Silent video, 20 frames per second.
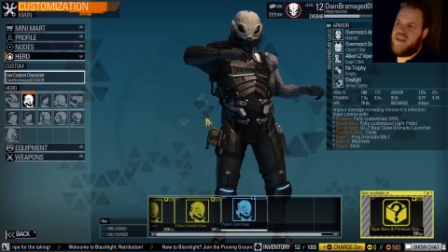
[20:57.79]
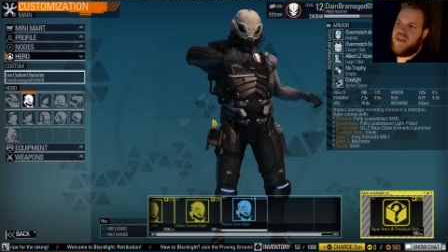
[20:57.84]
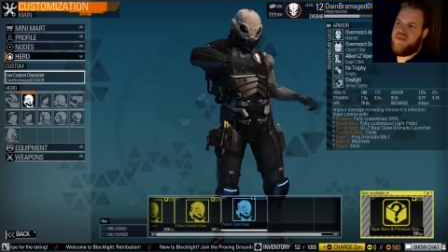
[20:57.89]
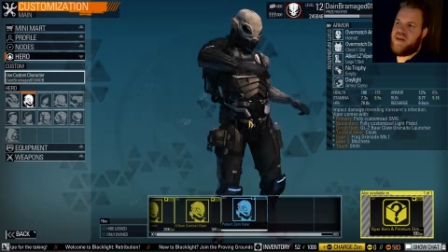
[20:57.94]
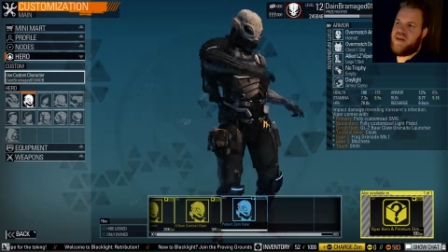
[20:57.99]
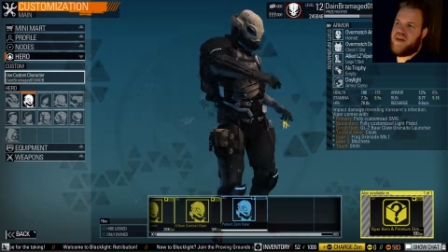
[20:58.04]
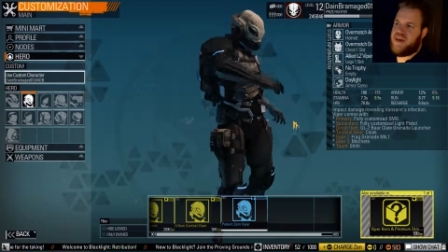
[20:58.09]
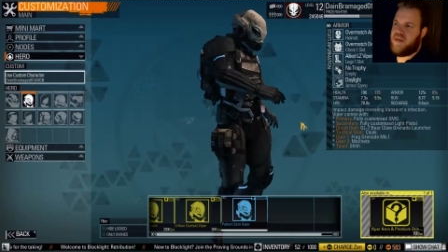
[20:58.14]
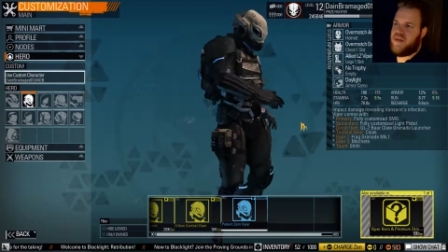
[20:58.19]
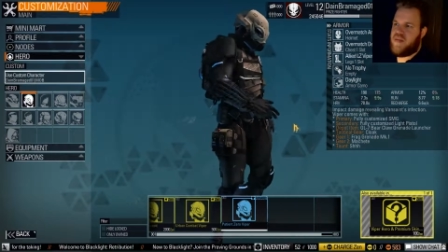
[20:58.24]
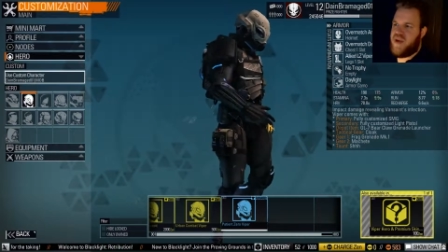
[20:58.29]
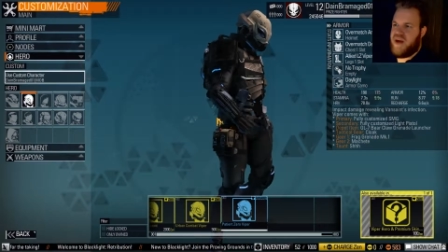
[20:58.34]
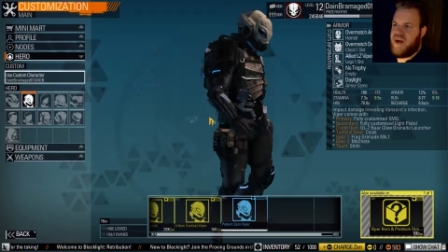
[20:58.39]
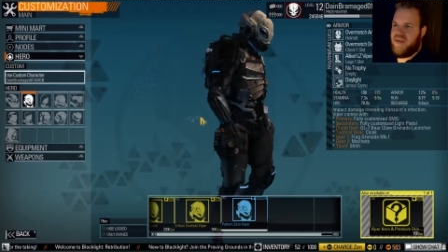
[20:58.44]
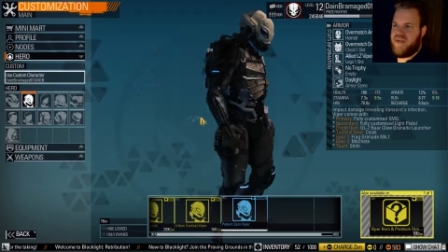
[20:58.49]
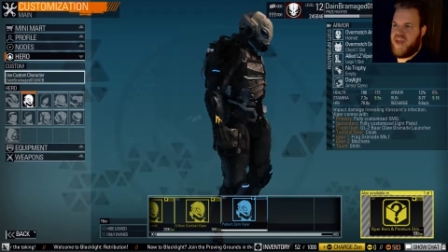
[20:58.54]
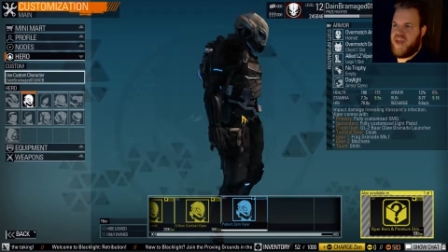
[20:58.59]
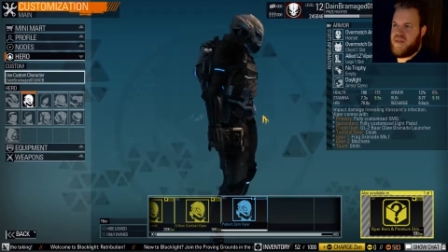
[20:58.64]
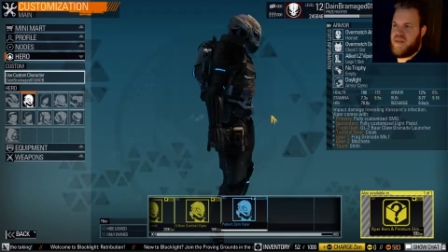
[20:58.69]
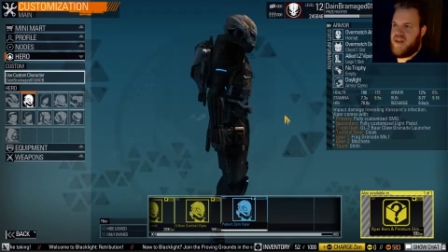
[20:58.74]
even in a
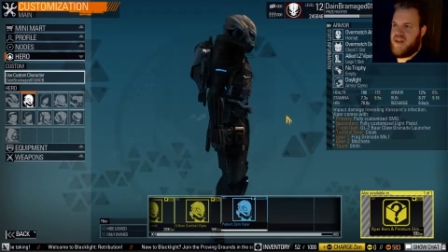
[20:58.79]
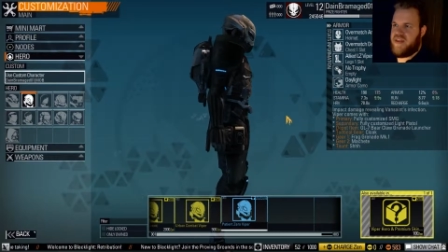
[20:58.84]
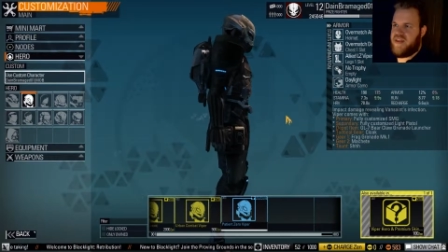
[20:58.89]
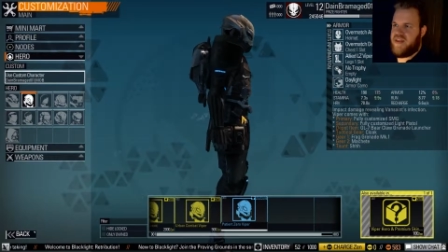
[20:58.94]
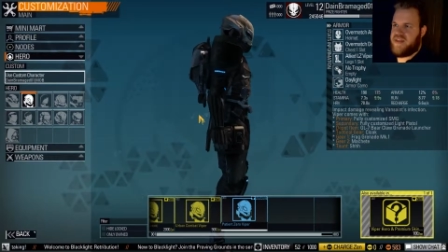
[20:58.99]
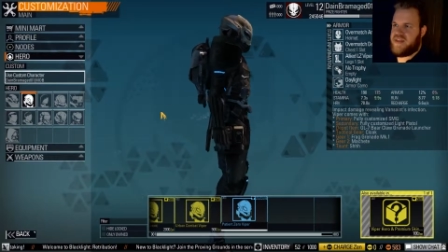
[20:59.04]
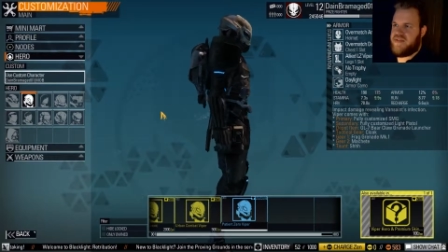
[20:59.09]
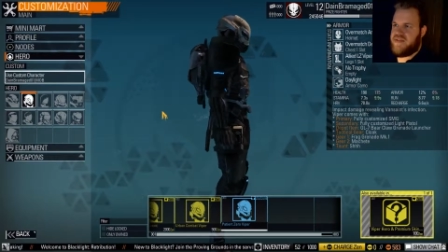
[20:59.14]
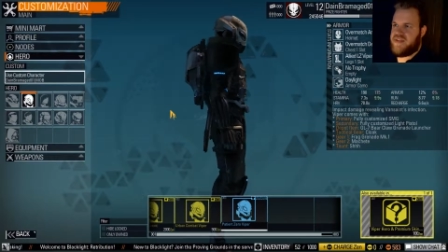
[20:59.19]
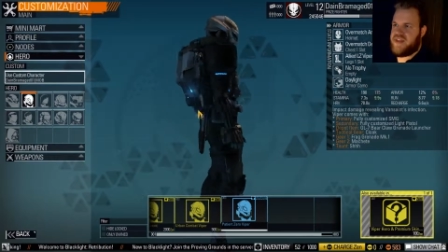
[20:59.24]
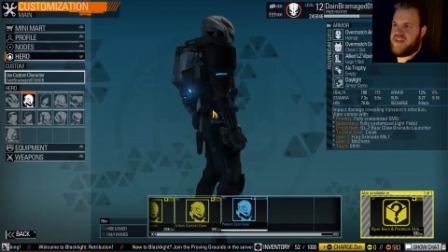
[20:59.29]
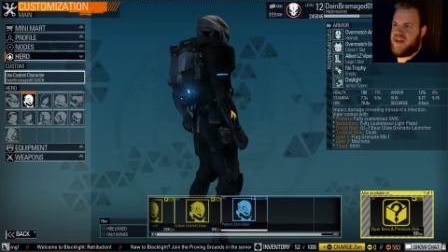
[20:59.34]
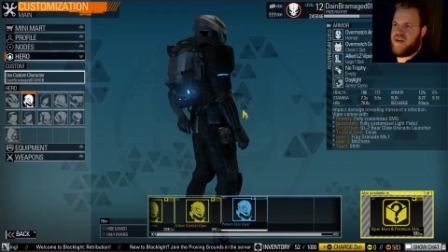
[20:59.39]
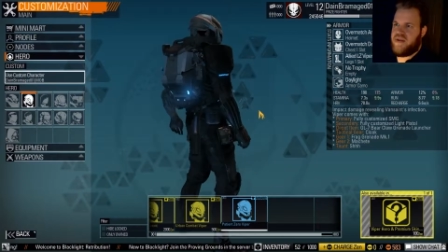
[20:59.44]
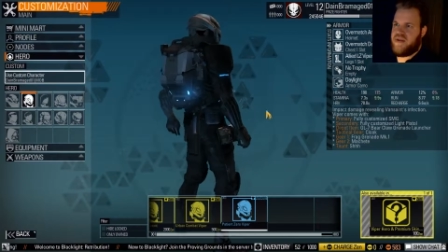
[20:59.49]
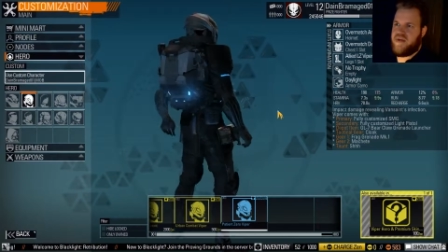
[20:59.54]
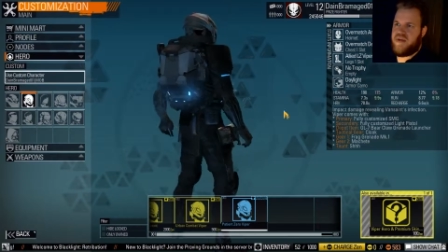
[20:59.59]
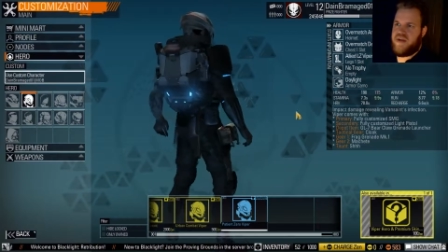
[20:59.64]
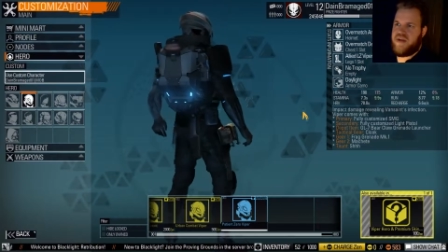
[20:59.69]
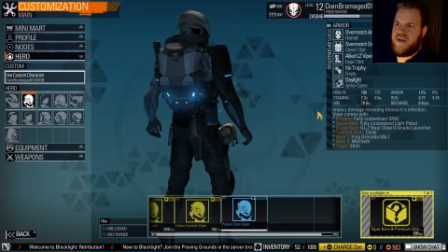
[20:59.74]
competitive game like this, if it's
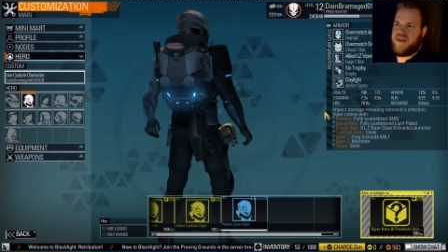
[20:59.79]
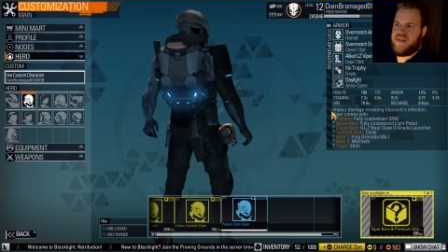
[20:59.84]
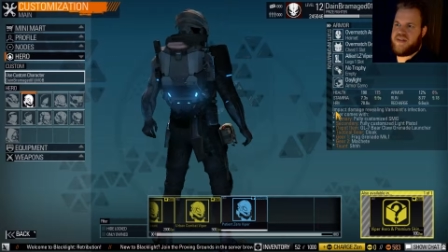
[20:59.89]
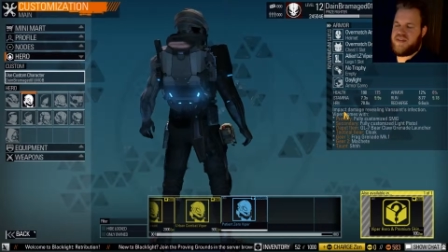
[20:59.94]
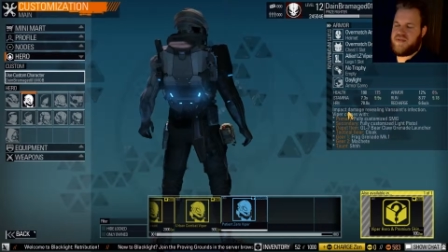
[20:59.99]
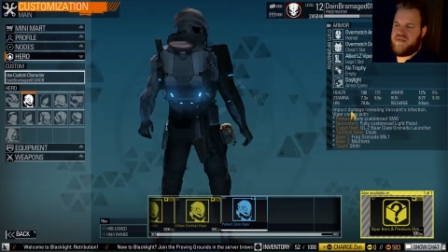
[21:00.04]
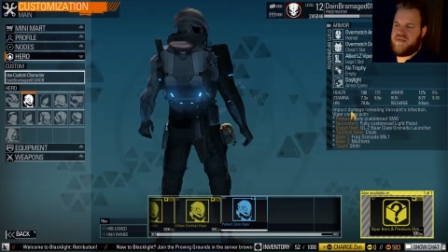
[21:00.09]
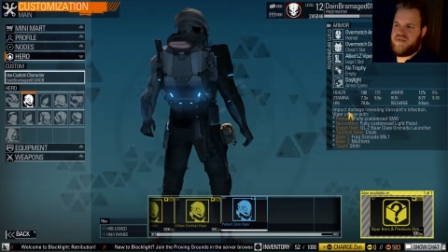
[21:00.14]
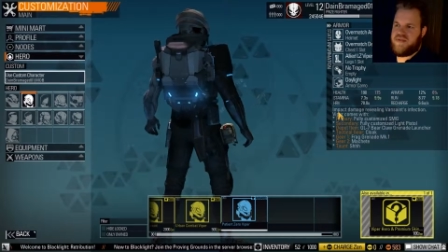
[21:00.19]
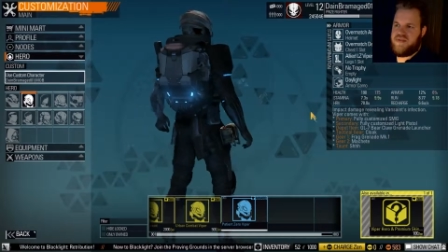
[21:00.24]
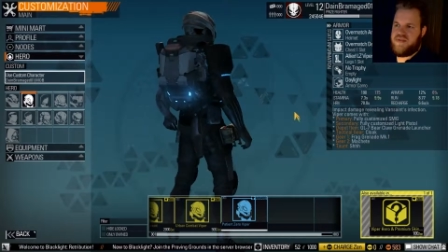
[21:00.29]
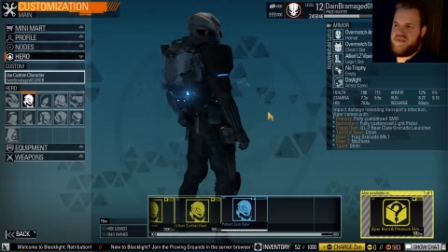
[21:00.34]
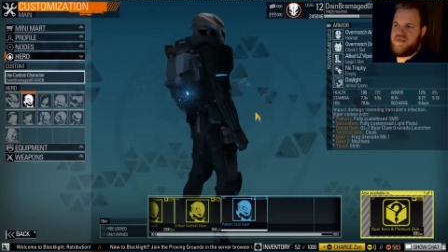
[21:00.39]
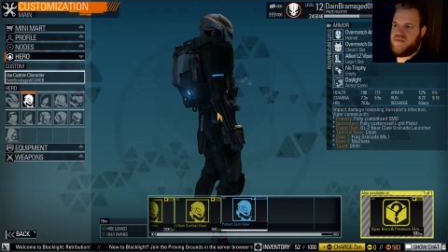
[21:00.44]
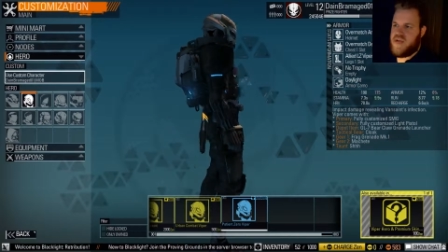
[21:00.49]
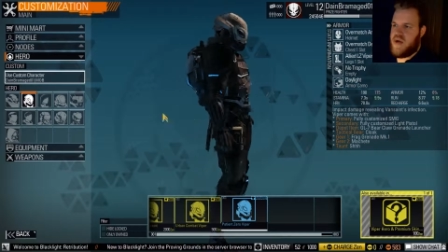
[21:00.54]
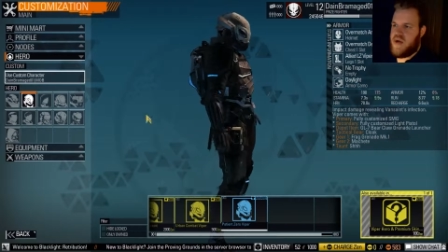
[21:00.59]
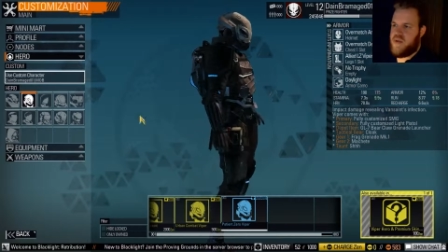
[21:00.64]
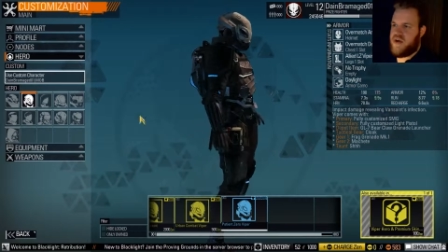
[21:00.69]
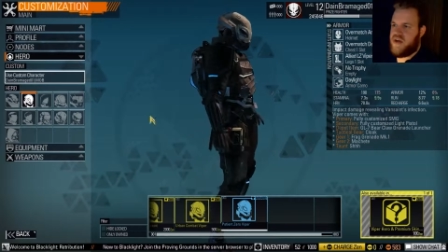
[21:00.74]
got a cool narrative,
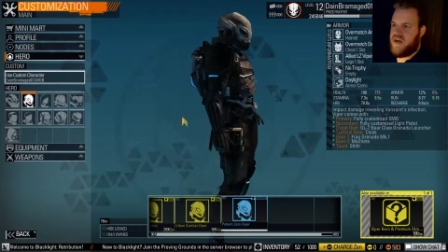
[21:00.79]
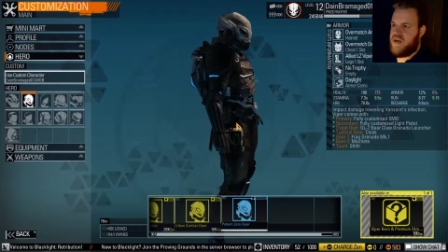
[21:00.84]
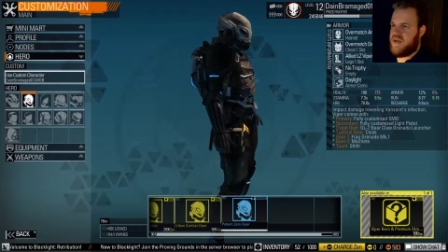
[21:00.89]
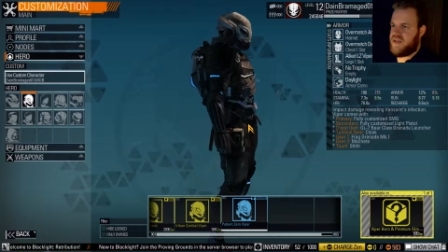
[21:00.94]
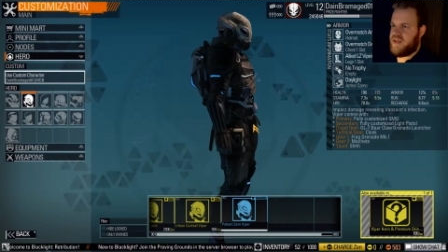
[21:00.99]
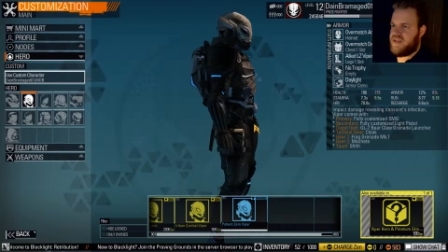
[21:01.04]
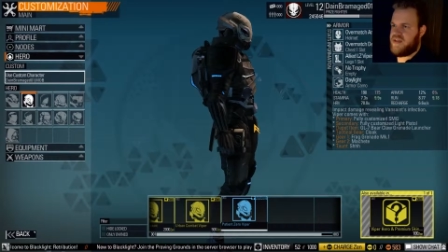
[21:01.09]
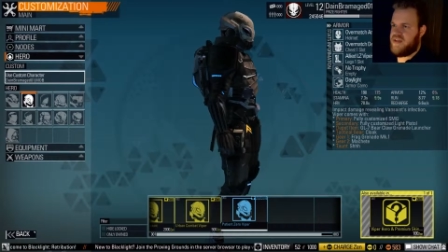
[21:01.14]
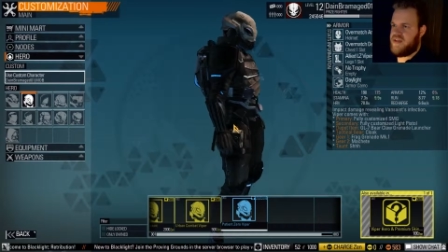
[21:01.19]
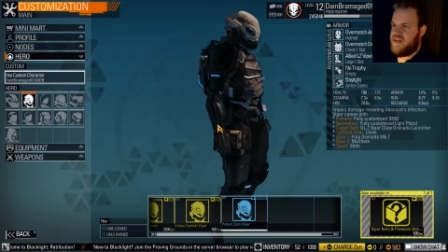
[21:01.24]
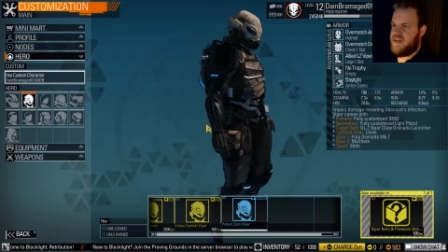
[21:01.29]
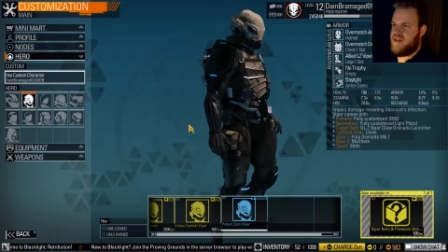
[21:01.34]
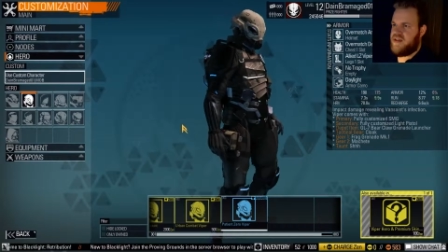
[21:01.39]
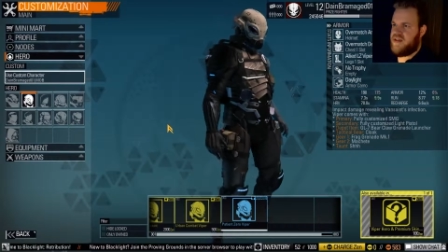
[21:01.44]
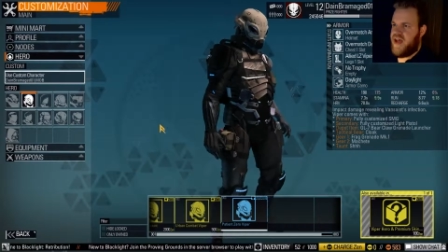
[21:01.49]
I want to know it.